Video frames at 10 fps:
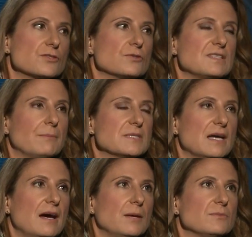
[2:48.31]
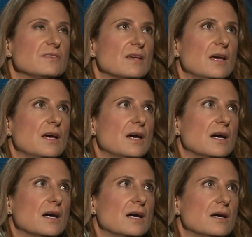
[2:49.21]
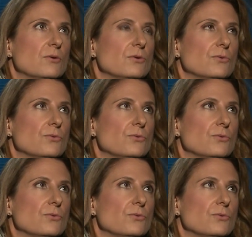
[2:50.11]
So sometimes uh,